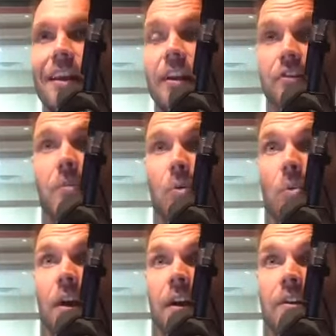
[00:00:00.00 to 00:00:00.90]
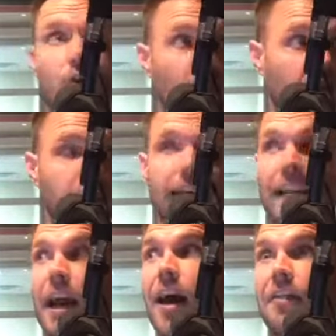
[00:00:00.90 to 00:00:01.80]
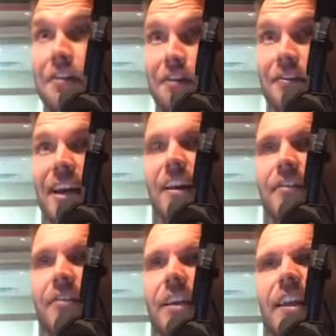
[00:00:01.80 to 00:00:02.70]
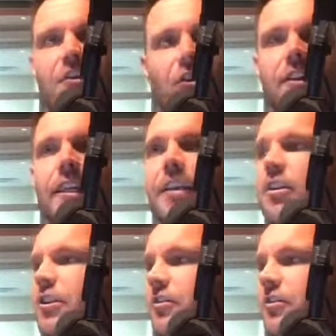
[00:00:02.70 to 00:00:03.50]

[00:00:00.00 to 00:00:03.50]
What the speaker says: Because number one, you're letting others kind of see that you're a leader. You're